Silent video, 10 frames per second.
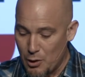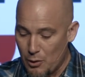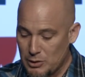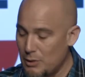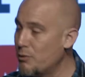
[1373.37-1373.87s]

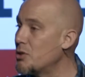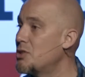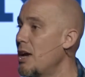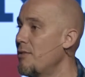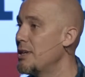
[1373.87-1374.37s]
Notice in verse
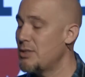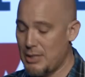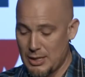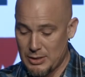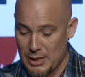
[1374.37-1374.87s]
7, it
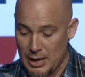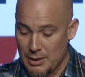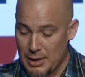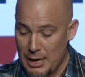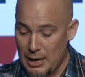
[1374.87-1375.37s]
says
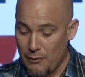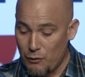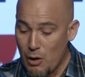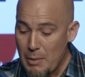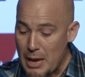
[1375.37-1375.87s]
that
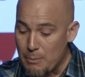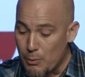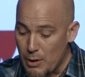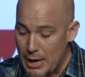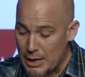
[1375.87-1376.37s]
from a
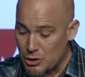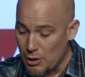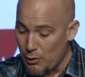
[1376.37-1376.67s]
branch of